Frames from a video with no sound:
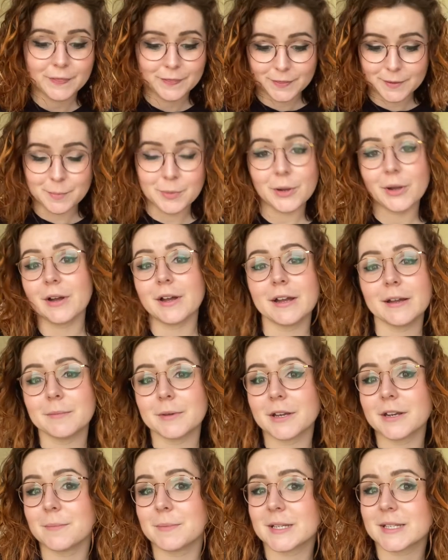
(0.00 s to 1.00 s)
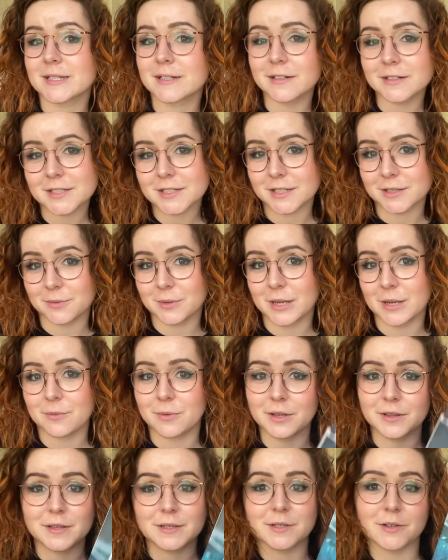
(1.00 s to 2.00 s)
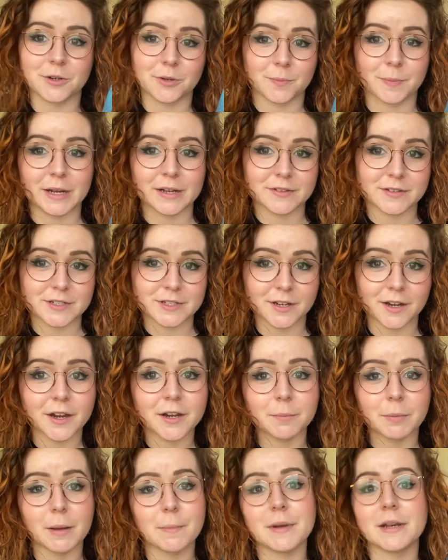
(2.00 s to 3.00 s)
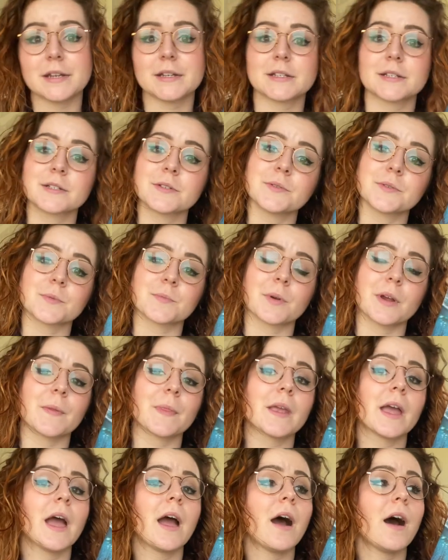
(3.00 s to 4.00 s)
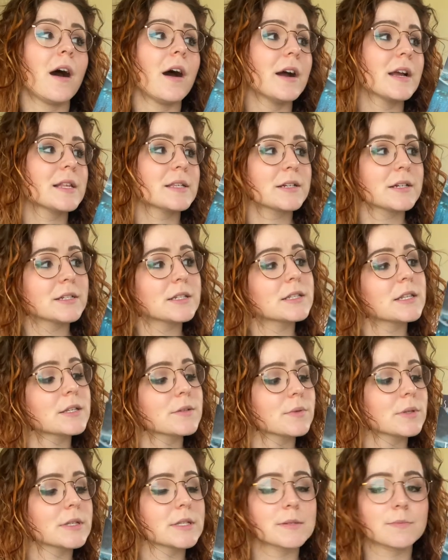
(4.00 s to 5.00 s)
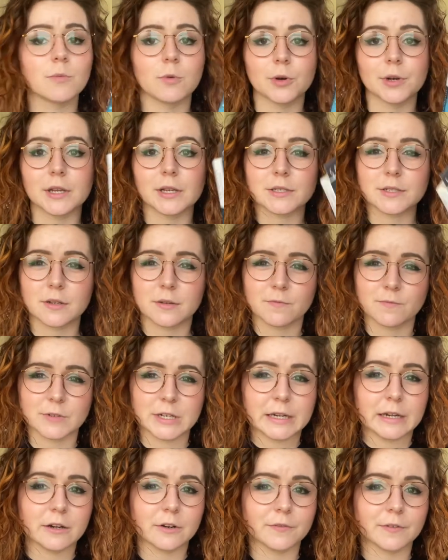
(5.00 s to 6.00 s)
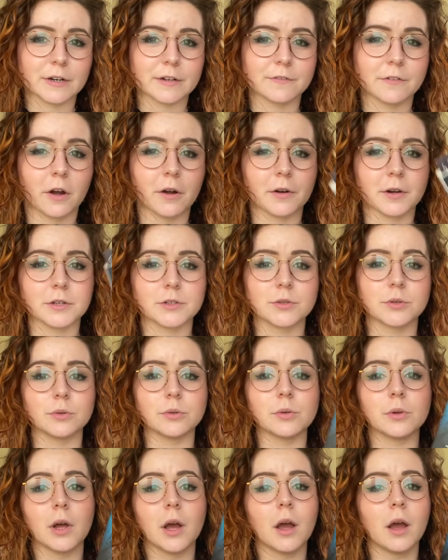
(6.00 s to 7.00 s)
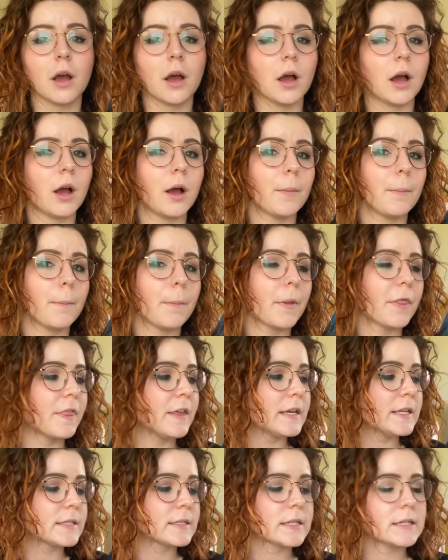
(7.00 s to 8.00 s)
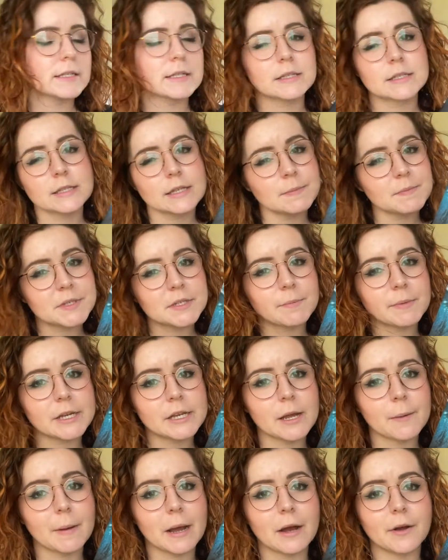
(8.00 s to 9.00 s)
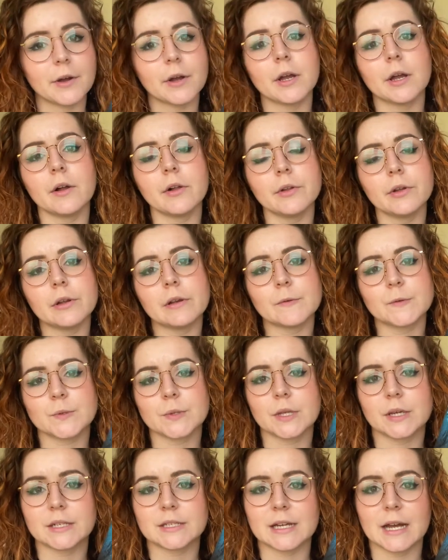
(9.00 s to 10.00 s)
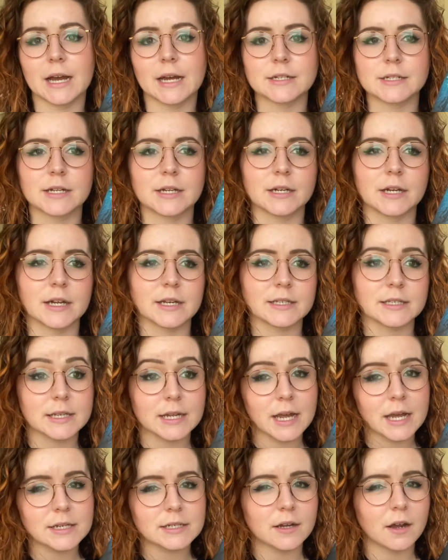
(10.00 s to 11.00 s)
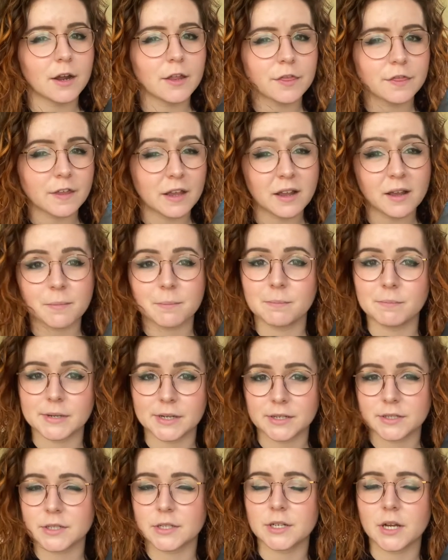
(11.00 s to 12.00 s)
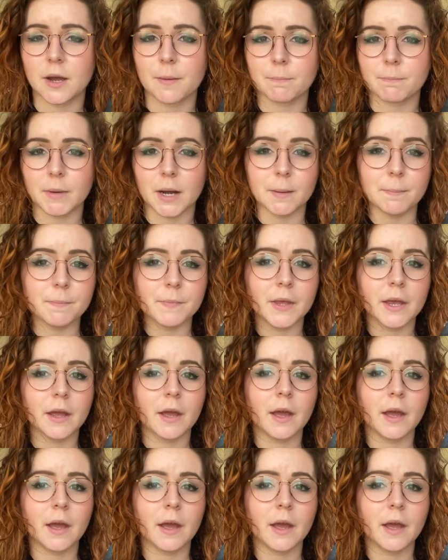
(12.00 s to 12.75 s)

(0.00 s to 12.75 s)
The book I am going to be starting the week with is Hold Back the Tide by Melinda Salisbury. I started this one this morning, so I'm really not very far in at all. But this seems to be about a girl who lives with her dad, and her dad, I think, murdered her mum.